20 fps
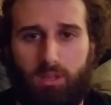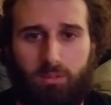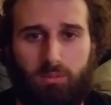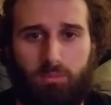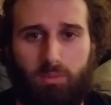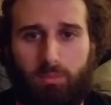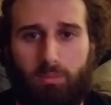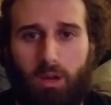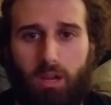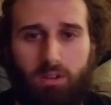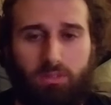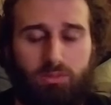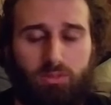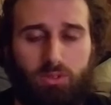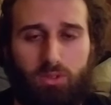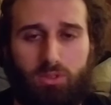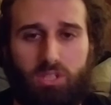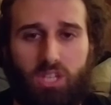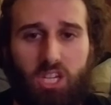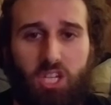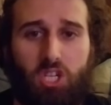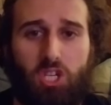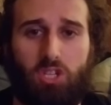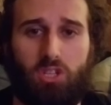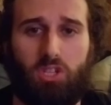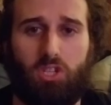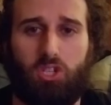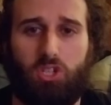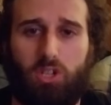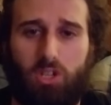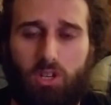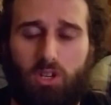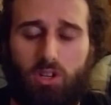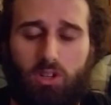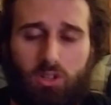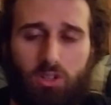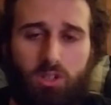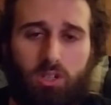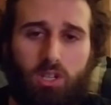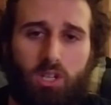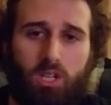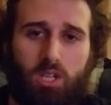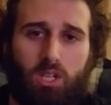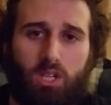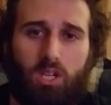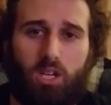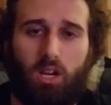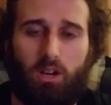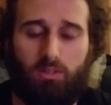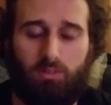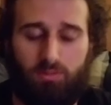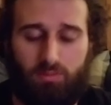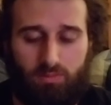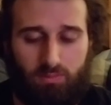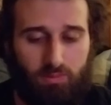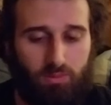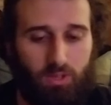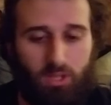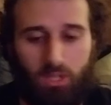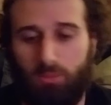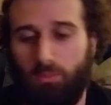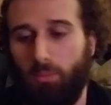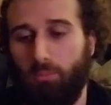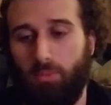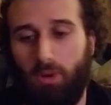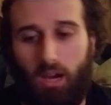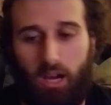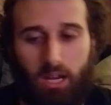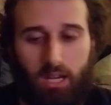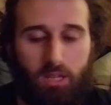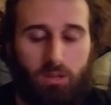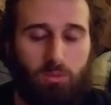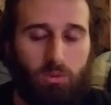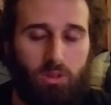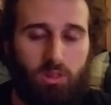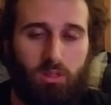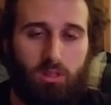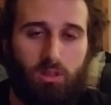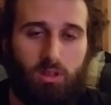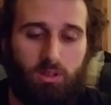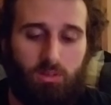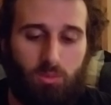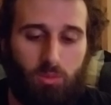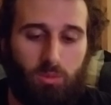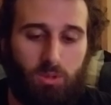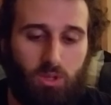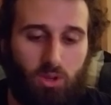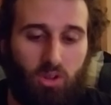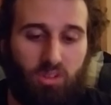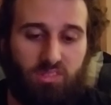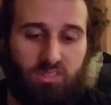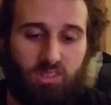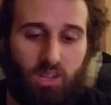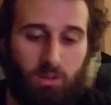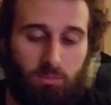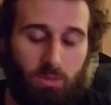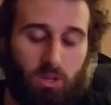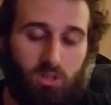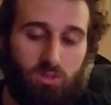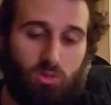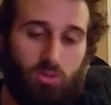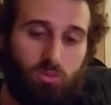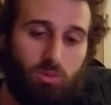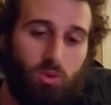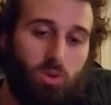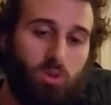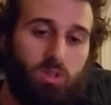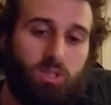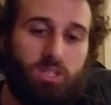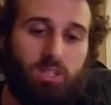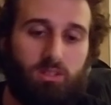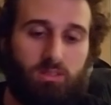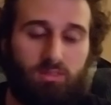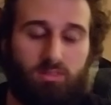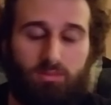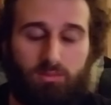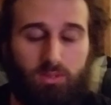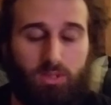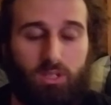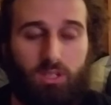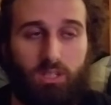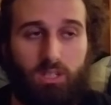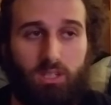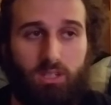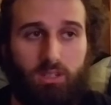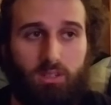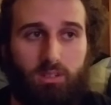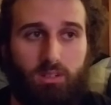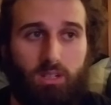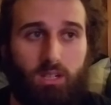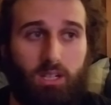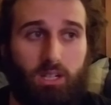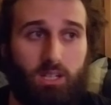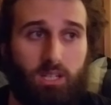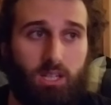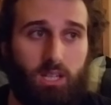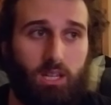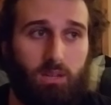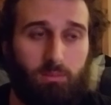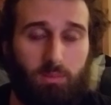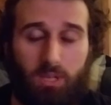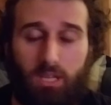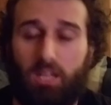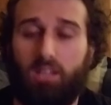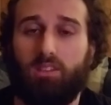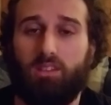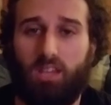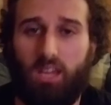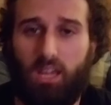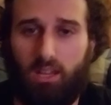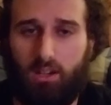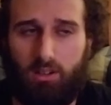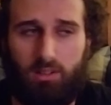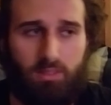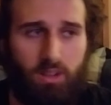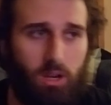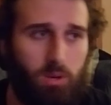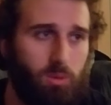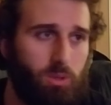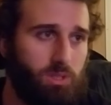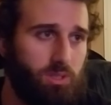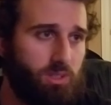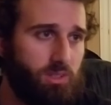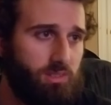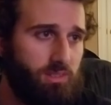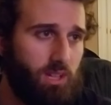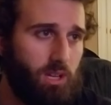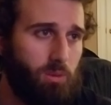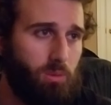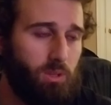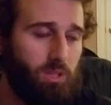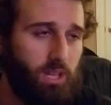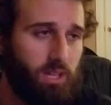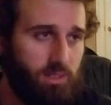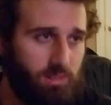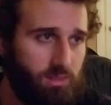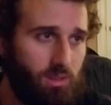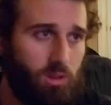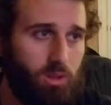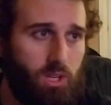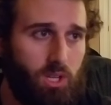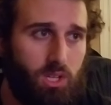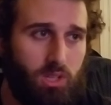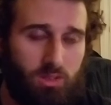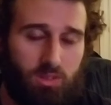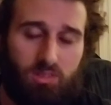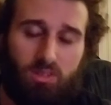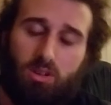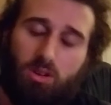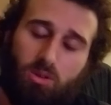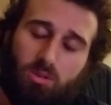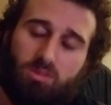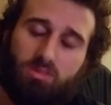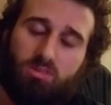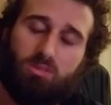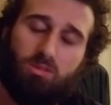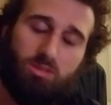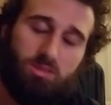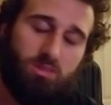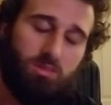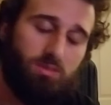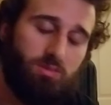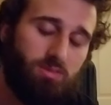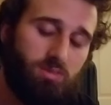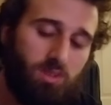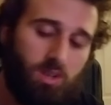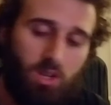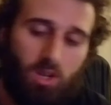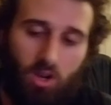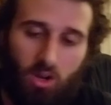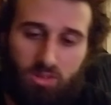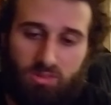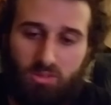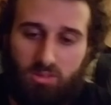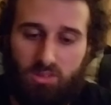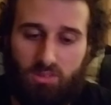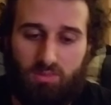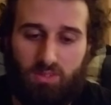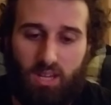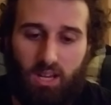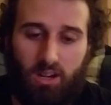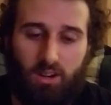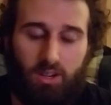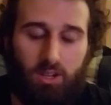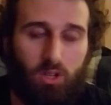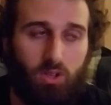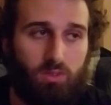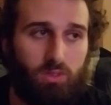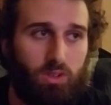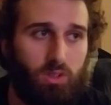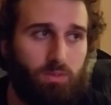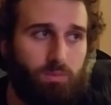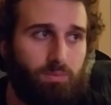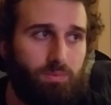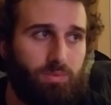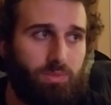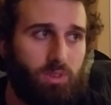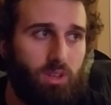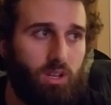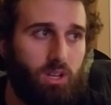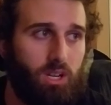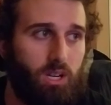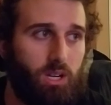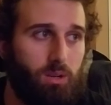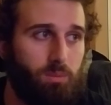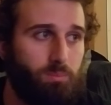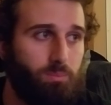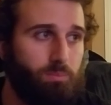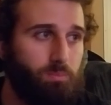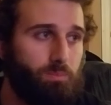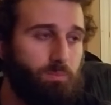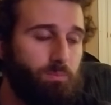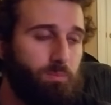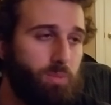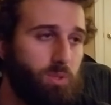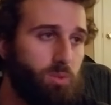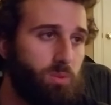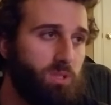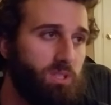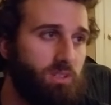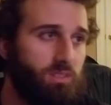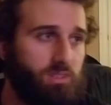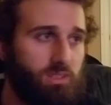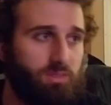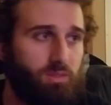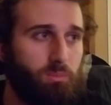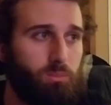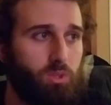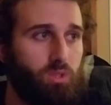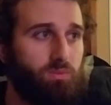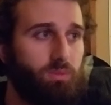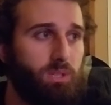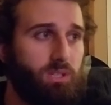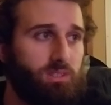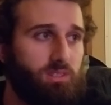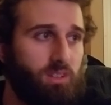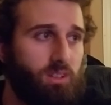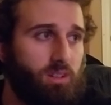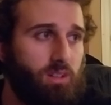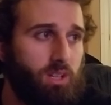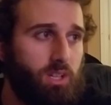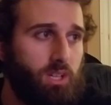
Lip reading: amount of rotation that should occur of the human body with what we call segmental rolling is really can be an indicator of how well you can stand on one leg. So there's all sorts of carryover between these different movements. And